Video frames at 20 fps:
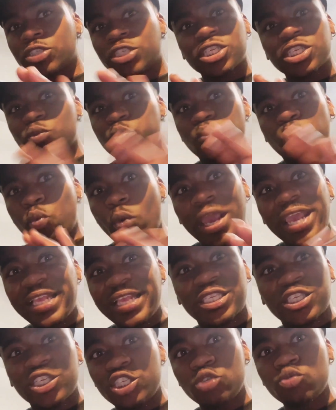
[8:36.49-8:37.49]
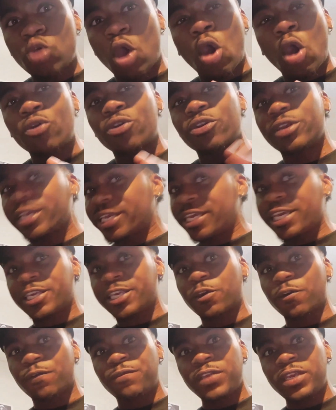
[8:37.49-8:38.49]
just wait till you older to kick
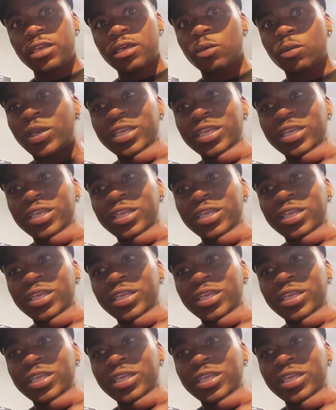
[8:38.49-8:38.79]
your feet up.